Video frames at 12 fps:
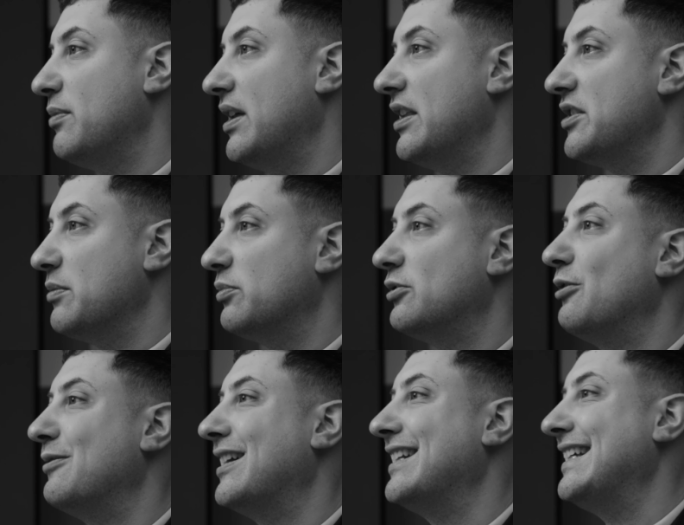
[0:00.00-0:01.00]
where there's a pro
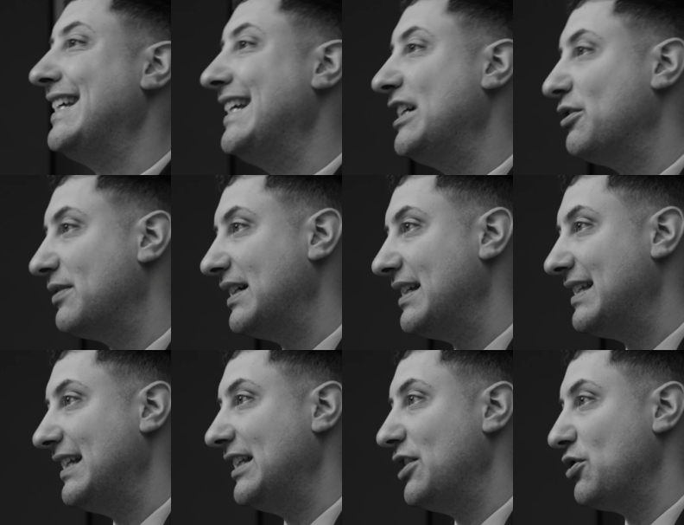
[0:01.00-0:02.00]
rata increase
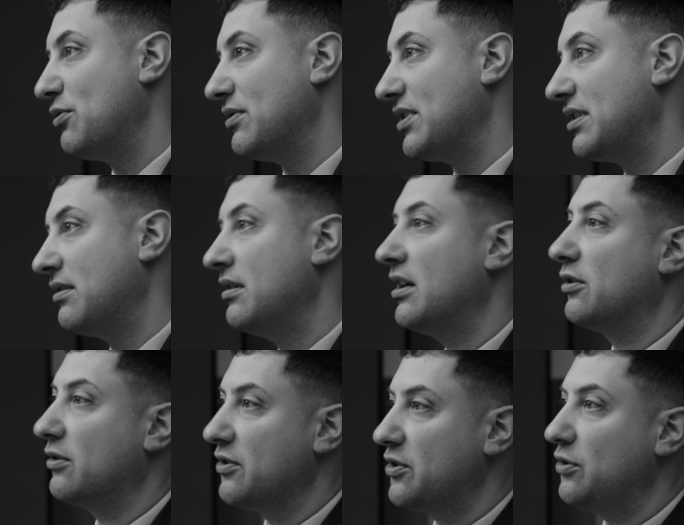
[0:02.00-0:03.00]
in interest
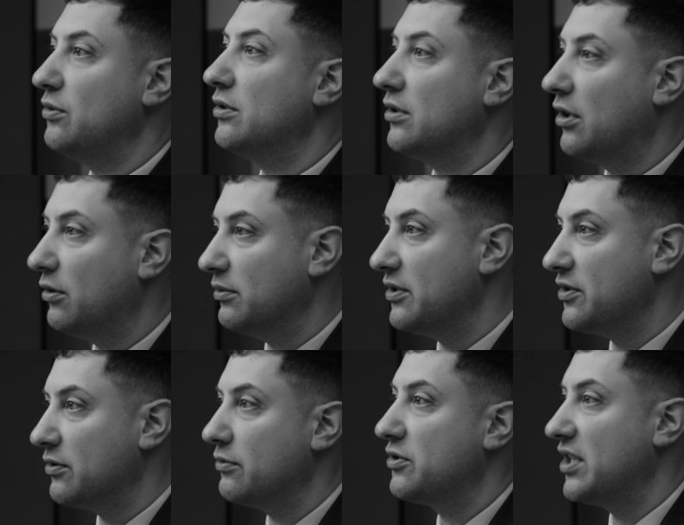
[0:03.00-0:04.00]
across unit holders or